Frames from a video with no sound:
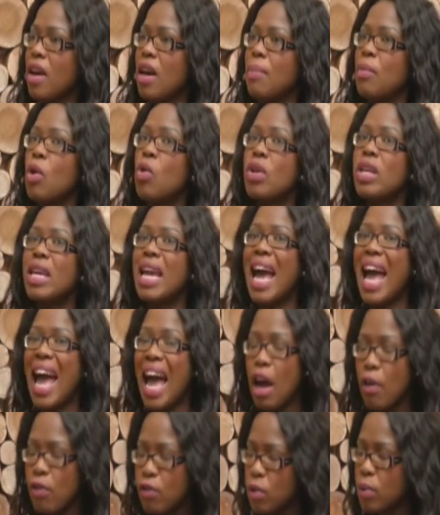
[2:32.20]
Only
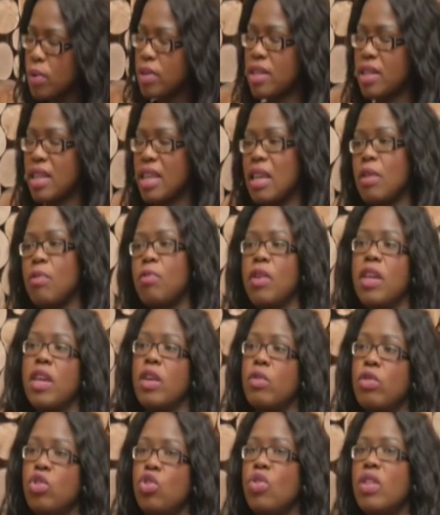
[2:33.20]
afterwards in the evening
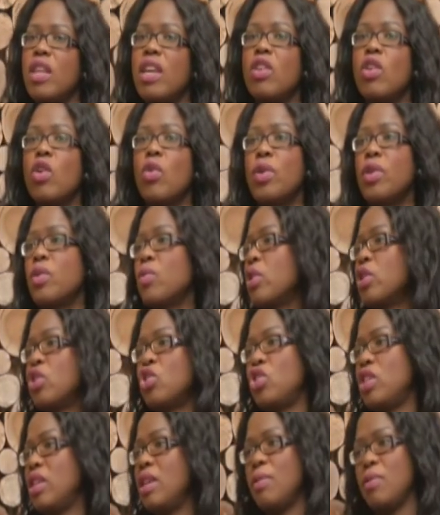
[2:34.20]
could you then go and
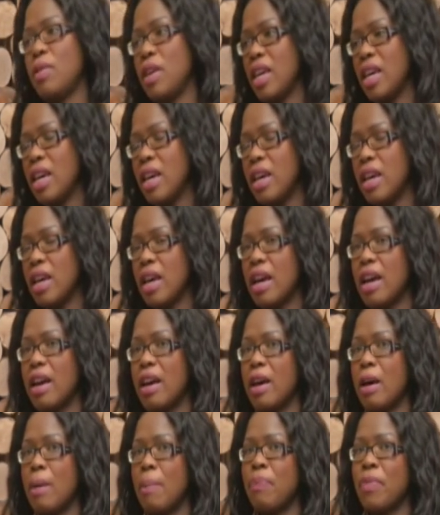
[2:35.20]
watch TV.
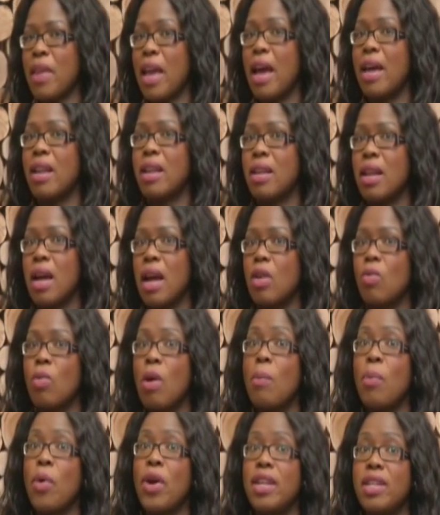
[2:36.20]
And at
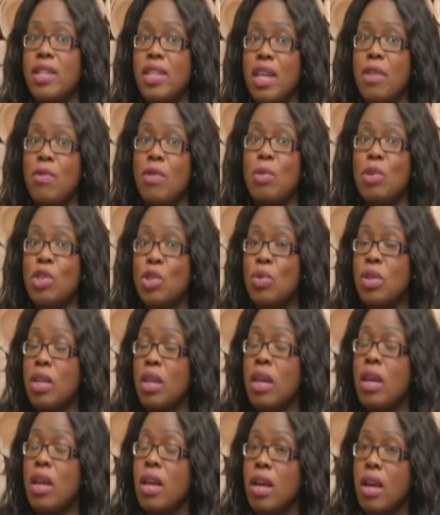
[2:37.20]
one point, TV was
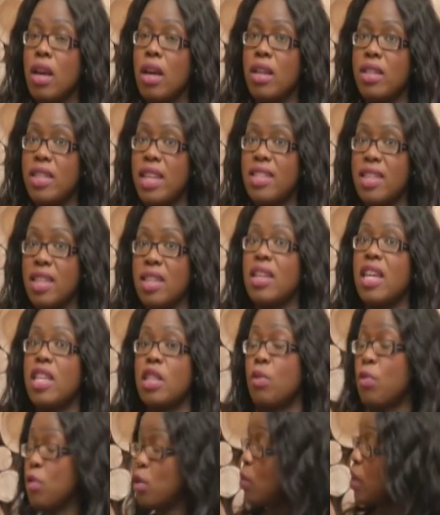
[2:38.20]
only
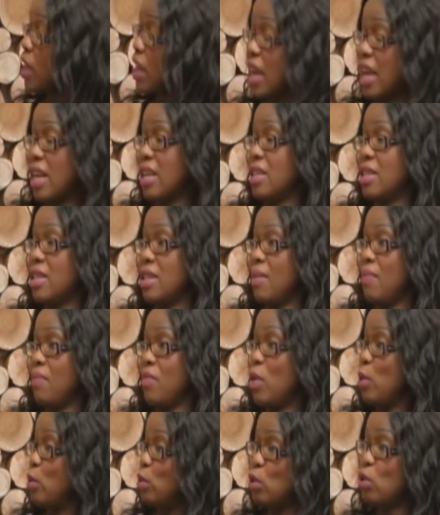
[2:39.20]
designated for the weekend.
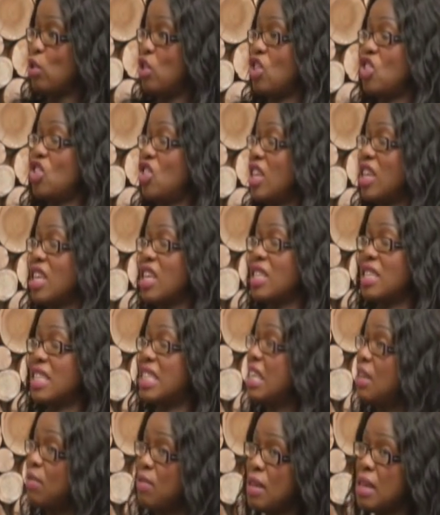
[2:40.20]
There was no such thing as
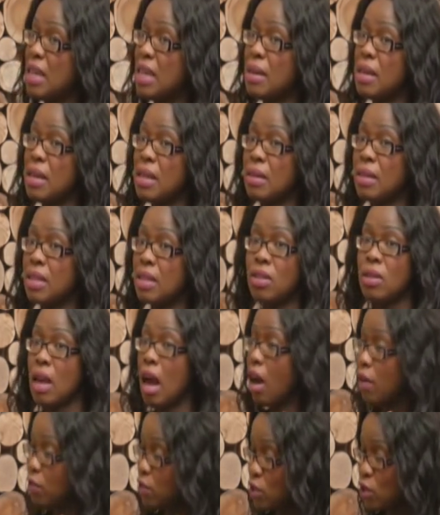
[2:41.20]
DV
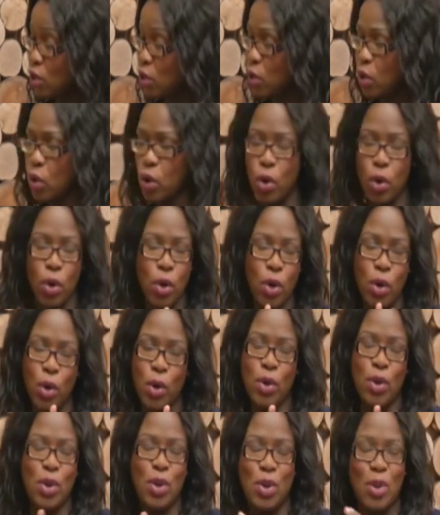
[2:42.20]
afternoon.
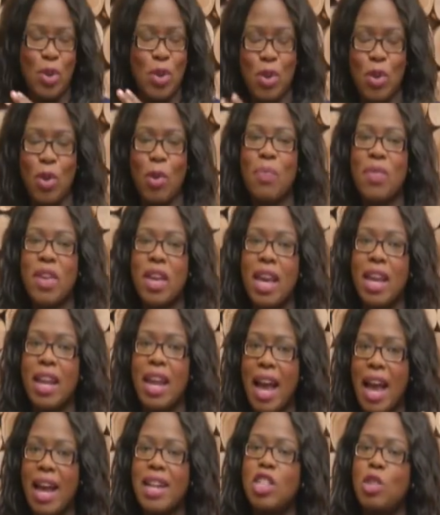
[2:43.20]
No. It
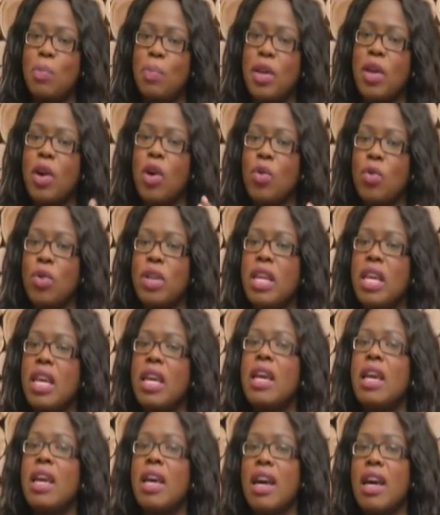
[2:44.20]
had to be
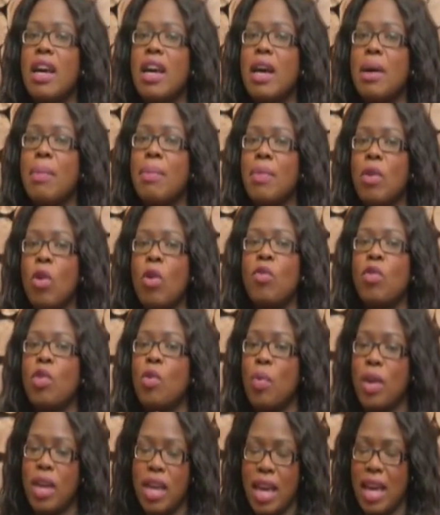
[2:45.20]
only over the
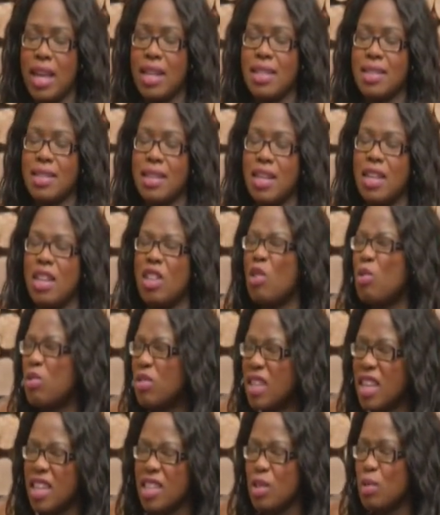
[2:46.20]
weekends. And in those
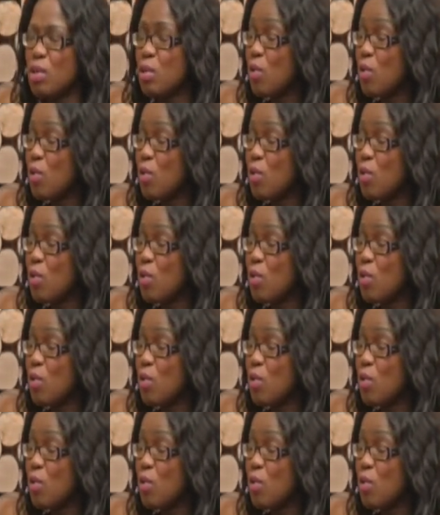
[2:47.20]
days, there was